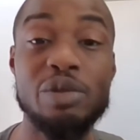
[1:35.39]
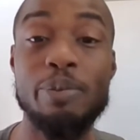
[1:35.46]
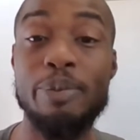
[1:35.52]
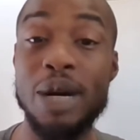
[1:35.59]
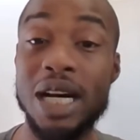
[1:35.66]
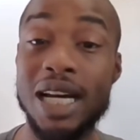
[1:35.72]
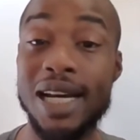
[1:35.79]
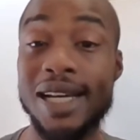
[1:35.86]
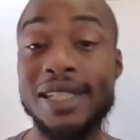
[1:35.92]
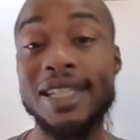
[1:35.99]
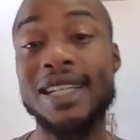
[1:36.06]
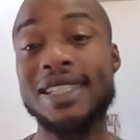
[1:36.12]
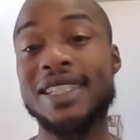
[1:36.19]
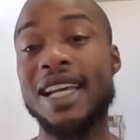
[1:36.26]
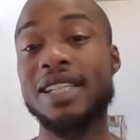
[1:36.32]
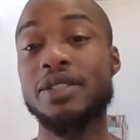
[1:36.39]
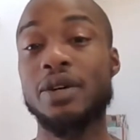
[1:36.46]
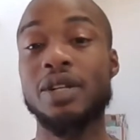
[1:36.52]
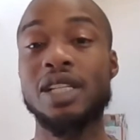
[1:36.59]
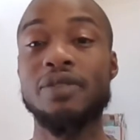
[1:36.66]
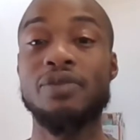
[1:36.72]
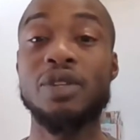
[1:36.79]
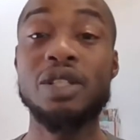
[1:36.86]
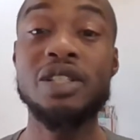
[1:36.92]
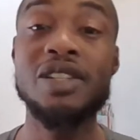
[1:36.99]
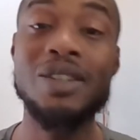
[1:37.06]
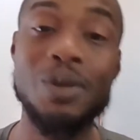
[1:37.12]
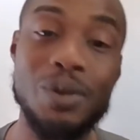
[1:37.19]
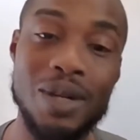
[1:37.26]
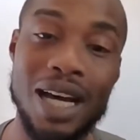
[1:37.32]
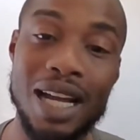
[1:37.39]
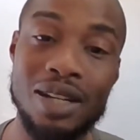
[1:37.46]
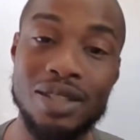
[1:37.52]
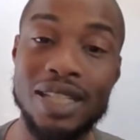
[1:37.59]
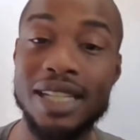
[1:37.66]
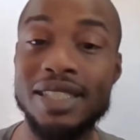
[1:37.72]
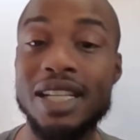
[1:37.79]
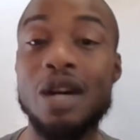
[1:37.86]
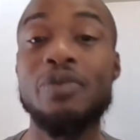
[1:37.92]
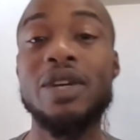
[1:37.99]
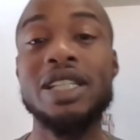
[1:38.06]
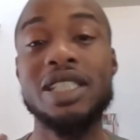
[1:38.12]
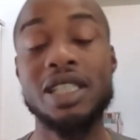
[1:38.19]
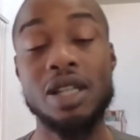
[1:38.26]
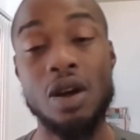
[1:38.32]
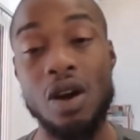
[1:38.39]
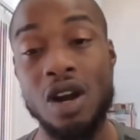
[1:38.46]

but I took a chance on it for $2 at Salvation